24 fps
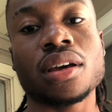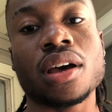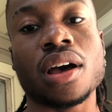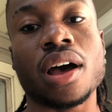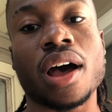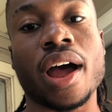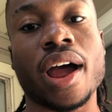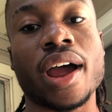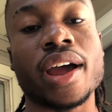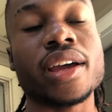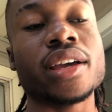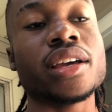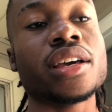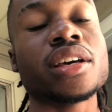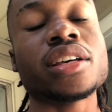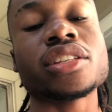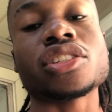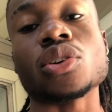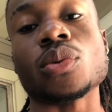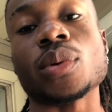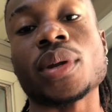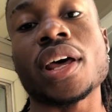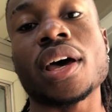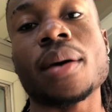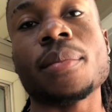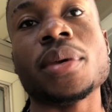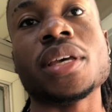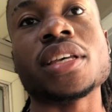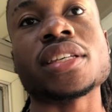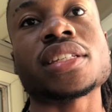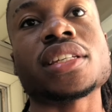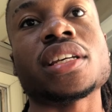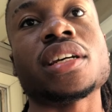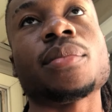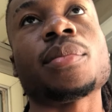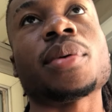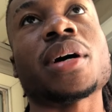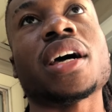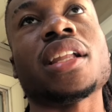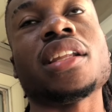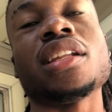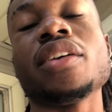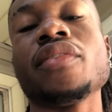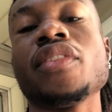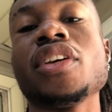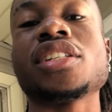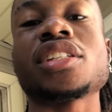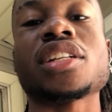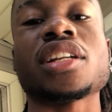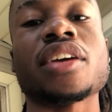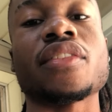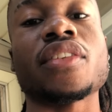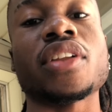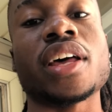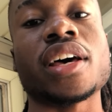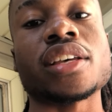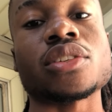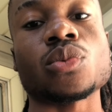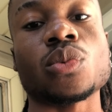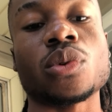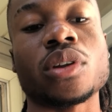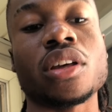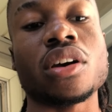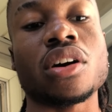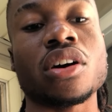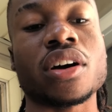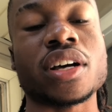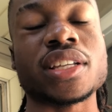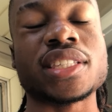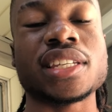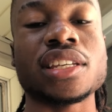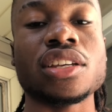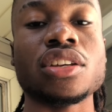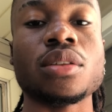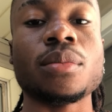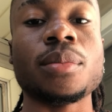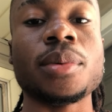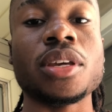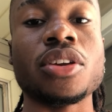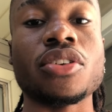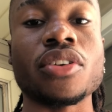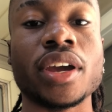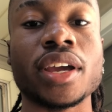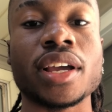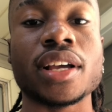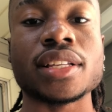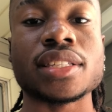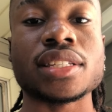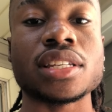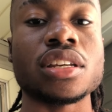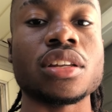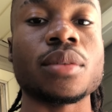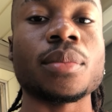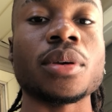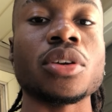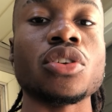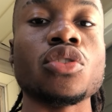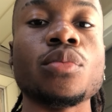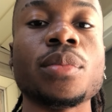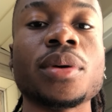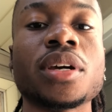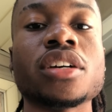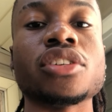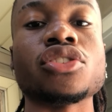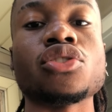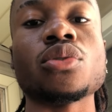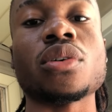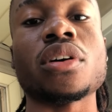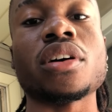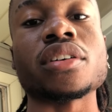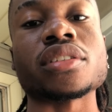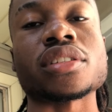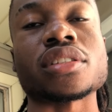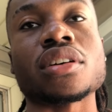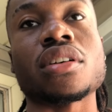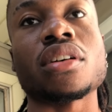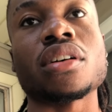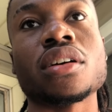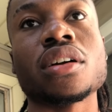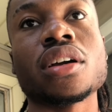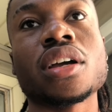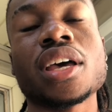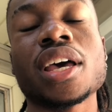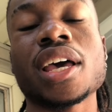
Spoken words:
All right. So with that being said, bro, I love each and every last one of y'all. Continue to be great. Continue to be you because you are a star.